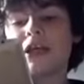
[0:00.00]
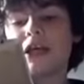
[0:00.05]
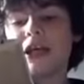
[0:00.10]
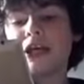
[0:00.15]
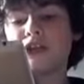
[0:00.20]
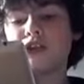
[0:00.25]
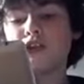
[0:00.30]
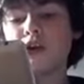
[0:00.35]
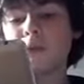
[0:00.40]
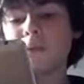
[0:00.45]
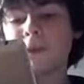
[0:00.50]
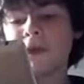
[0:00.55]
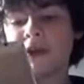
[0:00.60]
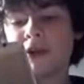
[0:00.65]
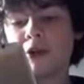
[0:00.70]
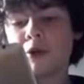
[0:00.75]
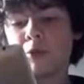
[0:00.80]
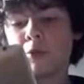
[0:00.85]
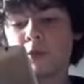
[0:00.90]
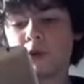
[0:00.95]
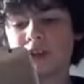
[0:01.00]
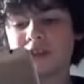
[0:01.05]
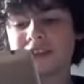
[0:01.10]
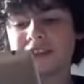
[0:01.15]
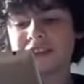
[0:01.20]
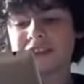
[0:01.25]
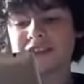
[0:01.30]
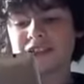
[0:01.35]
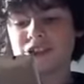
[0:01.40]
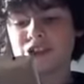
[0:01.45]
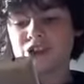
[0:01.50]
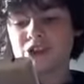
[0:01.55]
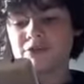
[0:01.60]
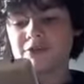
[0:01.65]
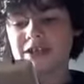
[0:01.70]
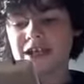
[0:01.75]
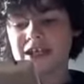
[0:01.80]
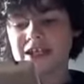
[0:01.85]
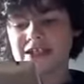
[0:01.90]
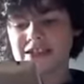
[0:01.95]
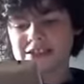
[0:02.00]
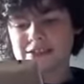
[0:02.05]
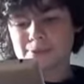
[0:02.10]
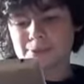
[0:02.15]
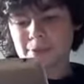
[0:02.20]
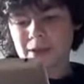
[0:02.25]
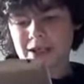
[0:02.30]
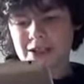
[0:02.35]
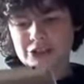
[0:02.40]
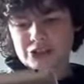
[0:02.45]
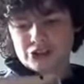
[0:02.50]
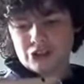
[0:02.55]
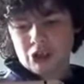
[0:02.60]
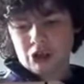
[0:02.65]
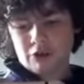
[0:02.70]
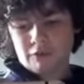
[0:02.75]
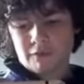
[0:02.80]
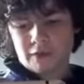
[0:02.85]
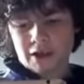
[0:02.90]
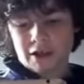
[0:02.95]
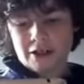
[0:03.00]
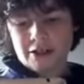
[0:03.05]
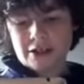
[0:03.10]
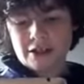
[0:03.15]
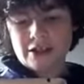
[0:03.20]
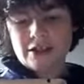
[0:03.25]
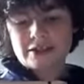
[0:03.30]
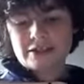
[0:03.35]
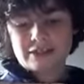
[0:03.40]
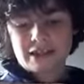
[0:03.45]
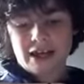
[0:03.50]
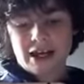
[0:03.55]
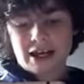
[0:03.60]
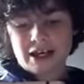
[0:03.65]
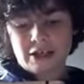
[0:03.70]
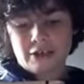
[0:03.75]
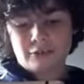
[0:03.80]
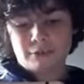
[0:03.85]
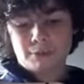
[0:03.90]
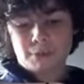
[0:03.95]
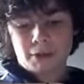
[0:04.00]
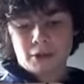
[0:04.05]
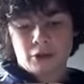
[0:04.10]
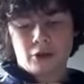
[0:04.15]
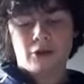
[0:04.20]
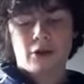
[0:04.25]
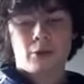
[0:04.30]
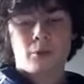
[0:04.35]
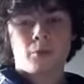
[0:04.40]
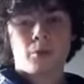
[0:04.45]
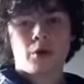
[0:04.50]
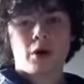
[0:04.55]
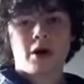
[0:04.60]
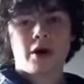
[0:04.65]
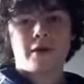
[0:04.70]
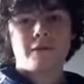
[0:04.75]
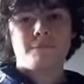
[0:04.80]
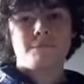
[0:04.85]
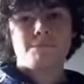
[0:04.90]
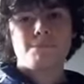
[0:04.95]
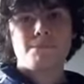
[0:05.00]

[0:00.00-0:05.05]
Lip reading: in your opinion, what is the UK's best dark ride that I've been on and why?